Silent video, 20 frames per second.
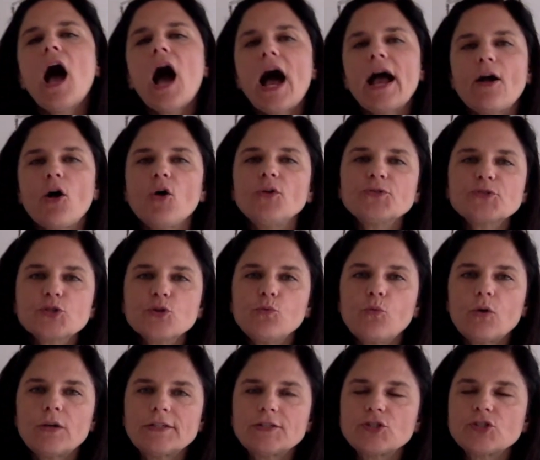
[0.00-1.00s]
I also
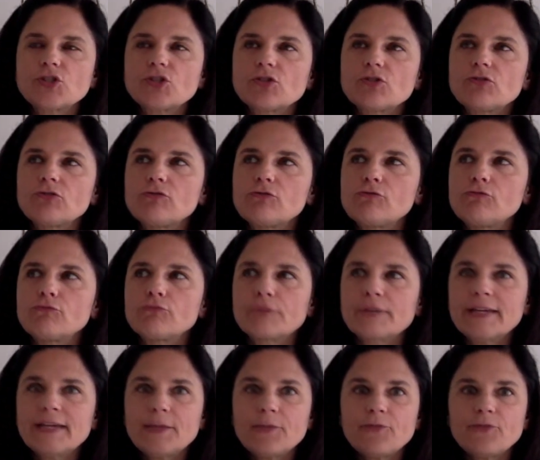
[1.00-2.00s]
want to
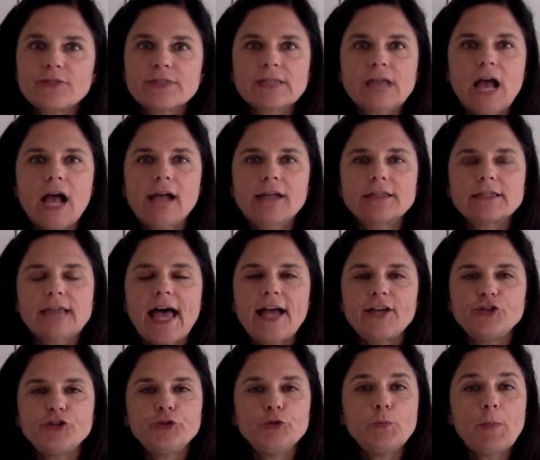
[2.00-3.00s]
reemphasize that
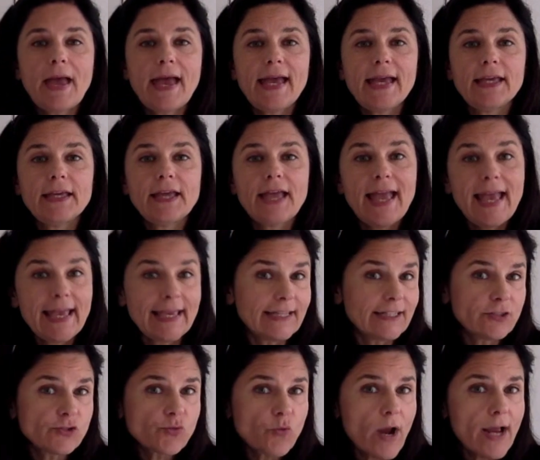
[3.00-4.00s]
you may
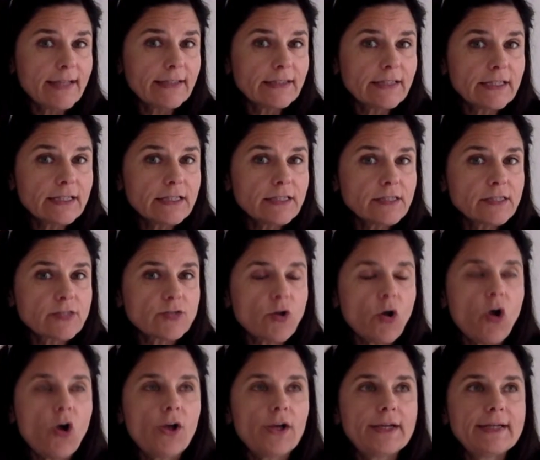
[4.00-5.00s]
handwrite this
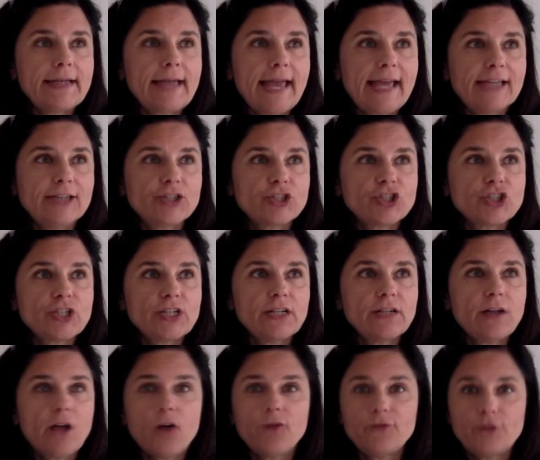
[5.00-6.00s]
on a sheet
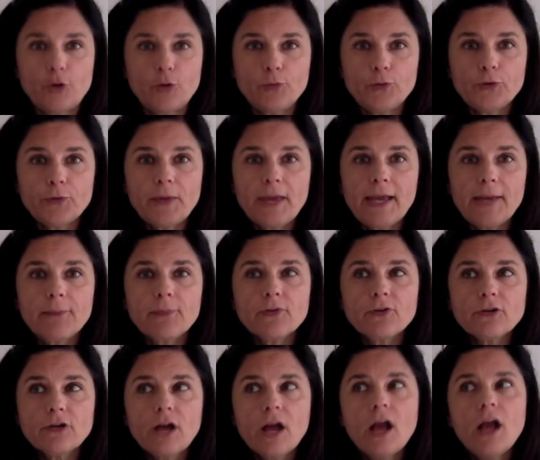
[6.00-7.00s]
of notebook
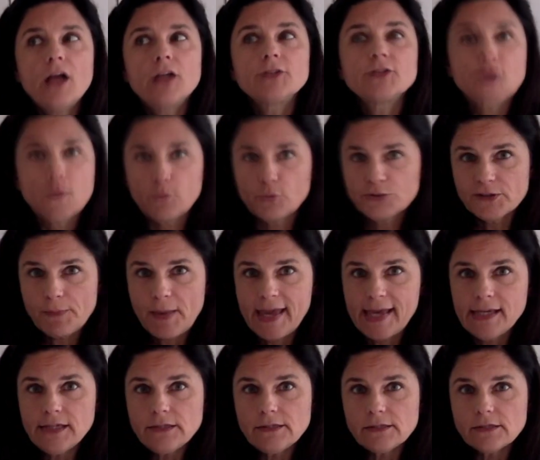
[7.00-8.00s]
paper,
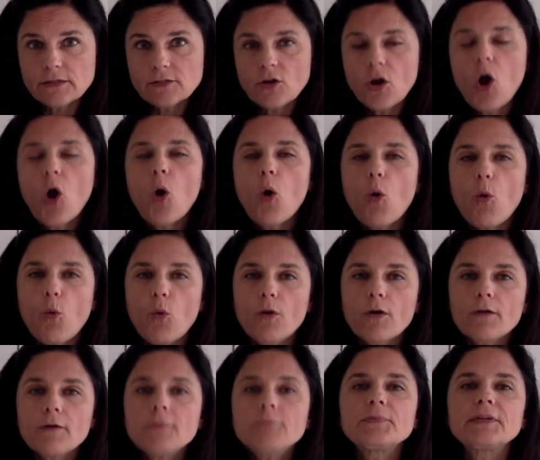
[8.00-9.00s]
double-spaced,
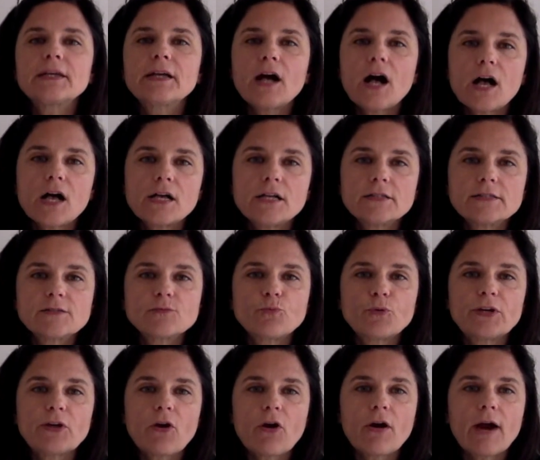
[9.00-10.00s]
or because
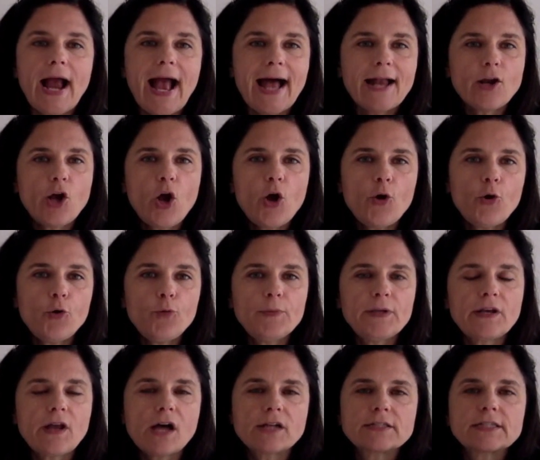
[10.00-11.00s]
we are at home
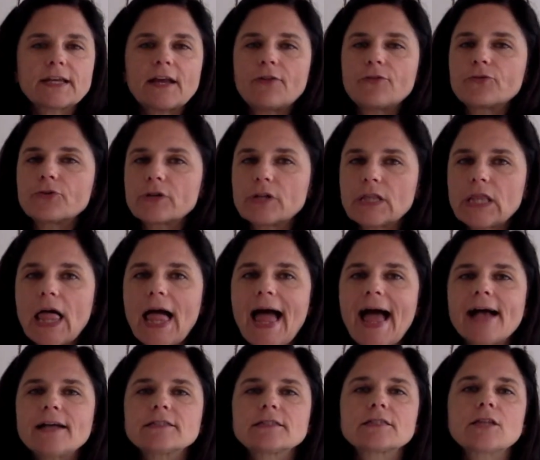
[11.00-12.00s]
and not together in
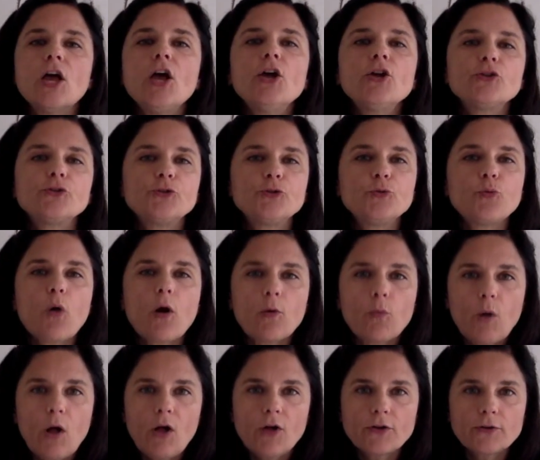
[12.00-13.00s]
class, you are
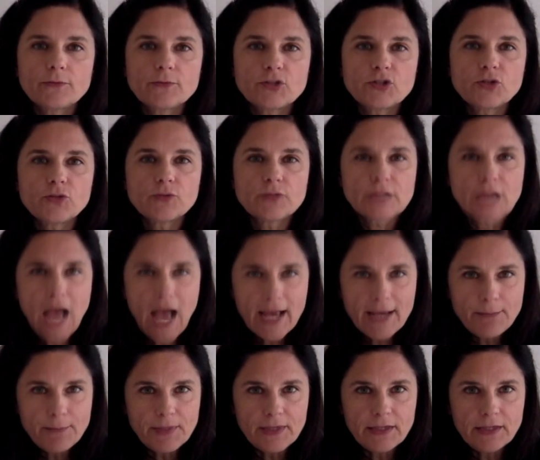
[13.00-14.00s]
welcome to
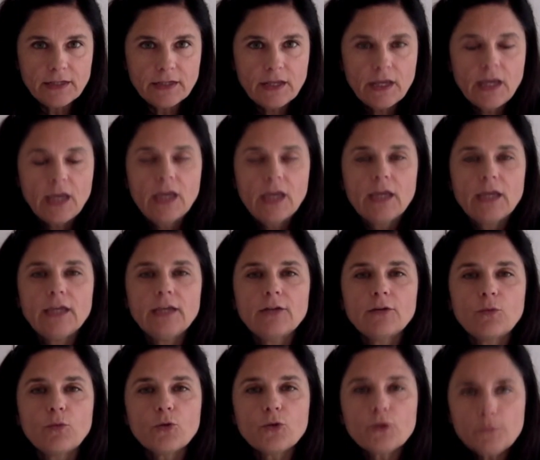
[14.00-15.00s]
type it in
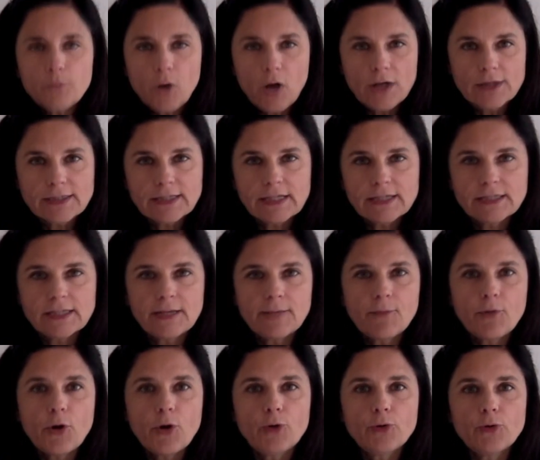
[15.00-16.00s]
a word processing
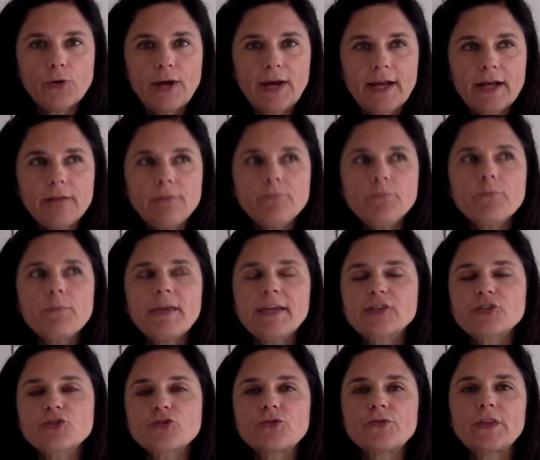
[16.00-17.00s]
program. Make
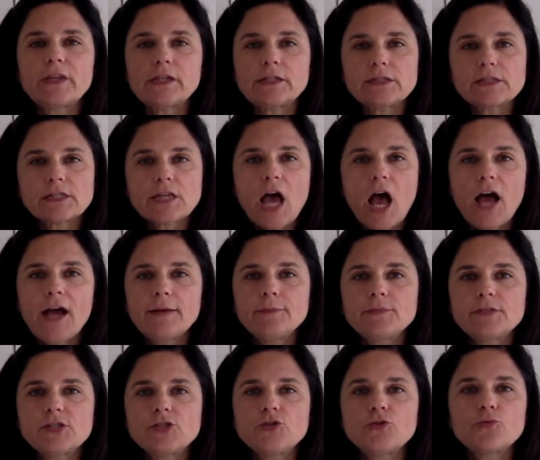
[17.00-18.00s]
sure that it's
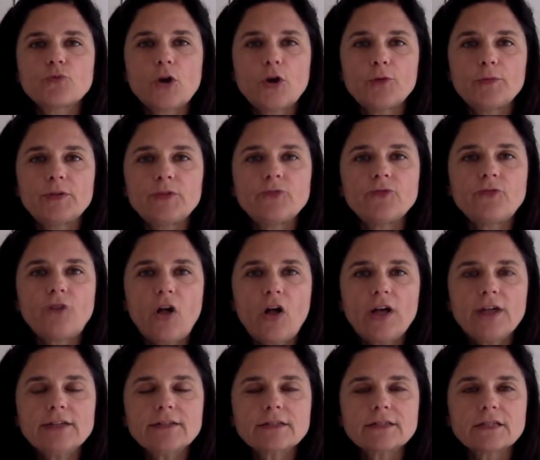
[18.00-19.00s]
Times New Roman
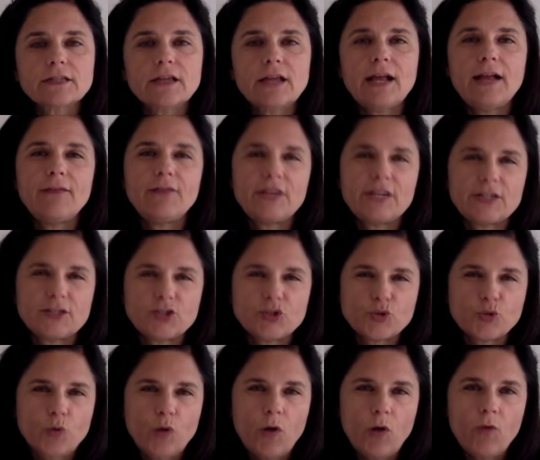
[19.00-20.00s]
font and that it's
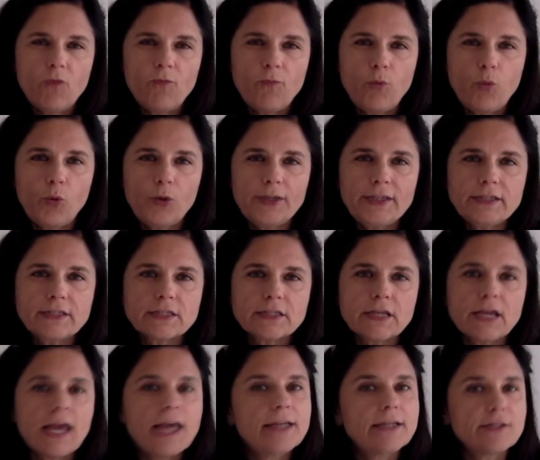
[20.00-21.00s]
12-point
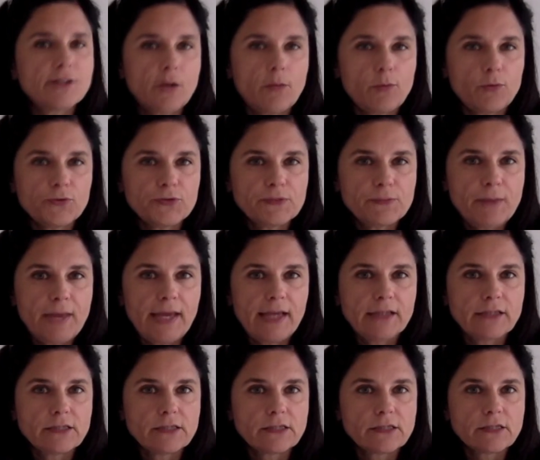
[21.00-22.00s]
and
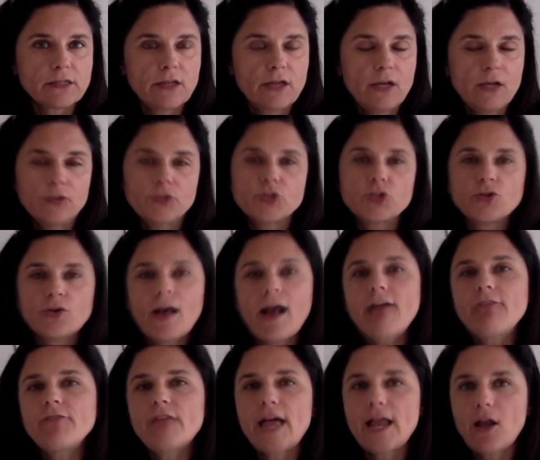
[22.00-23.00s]
double-spaced. So you
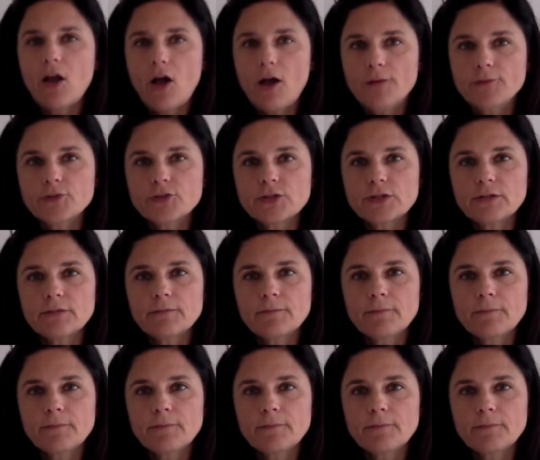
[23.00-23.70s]
have that option.